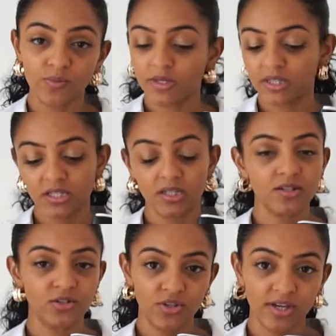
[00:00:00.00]
but this
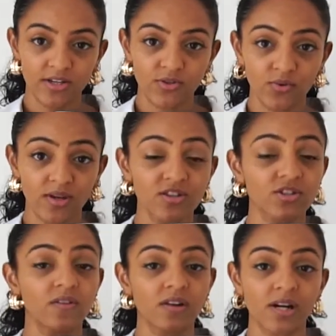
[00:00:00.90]
doesn't do that at all. They're
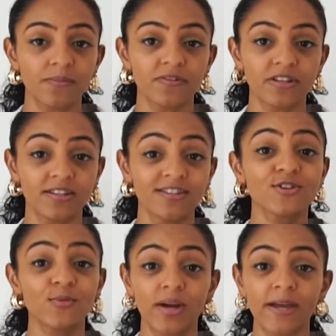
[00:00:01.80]
actually very comfy
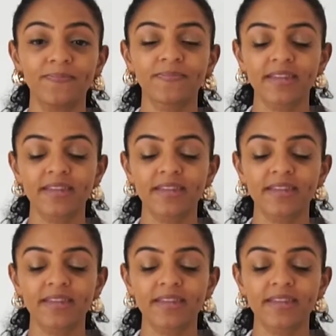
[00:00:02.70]
to wear,